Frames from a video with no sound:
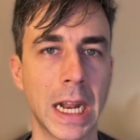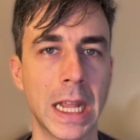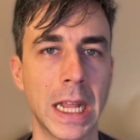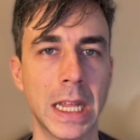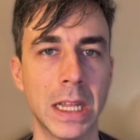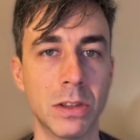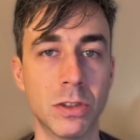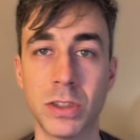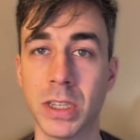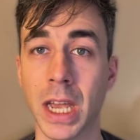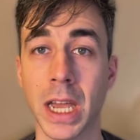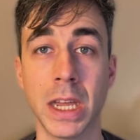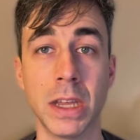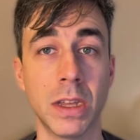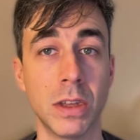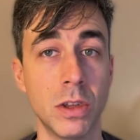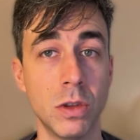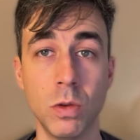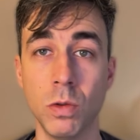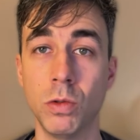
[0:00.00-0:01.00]
and then
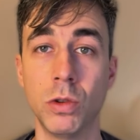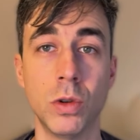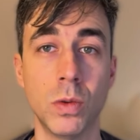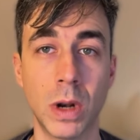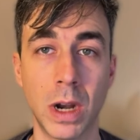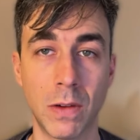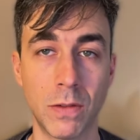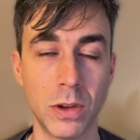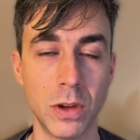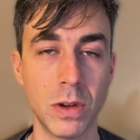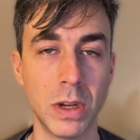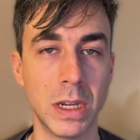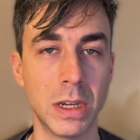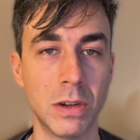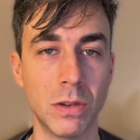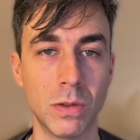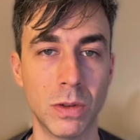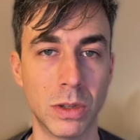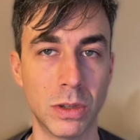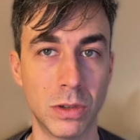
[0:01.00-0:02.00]
say, you do whatever you need
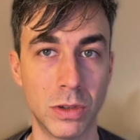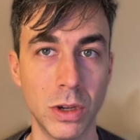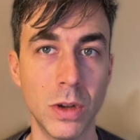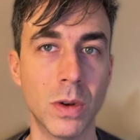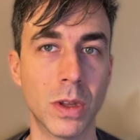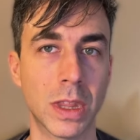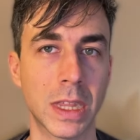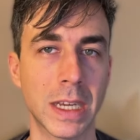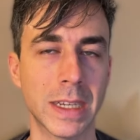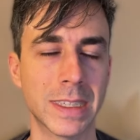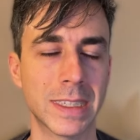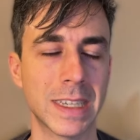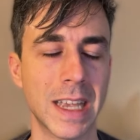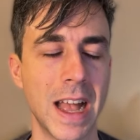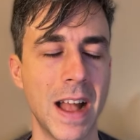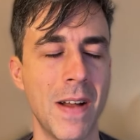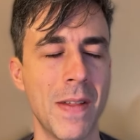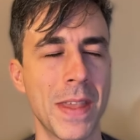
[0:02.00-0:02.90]
to do with this.